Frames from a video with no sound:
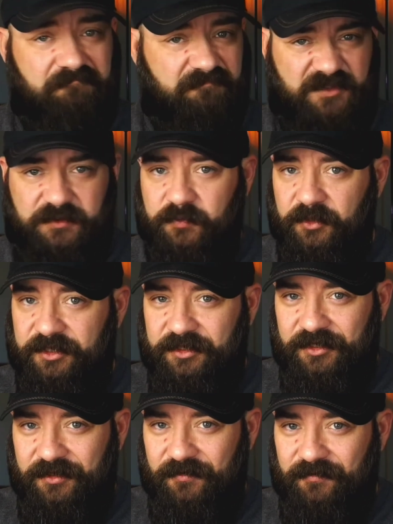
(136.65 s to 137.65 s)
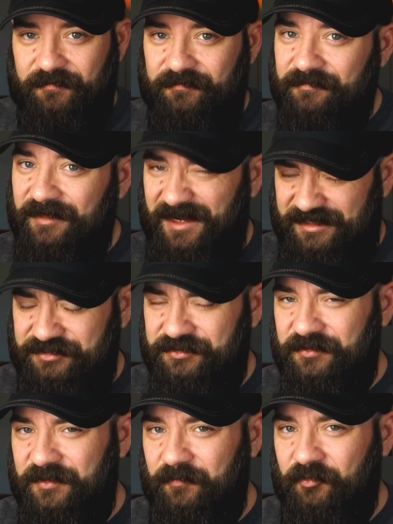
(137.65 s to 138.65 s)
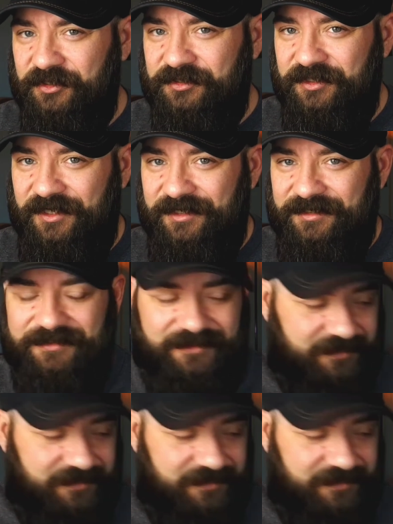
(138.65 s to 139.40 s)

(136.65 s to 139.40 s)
It's free to do. I surely appreciate it.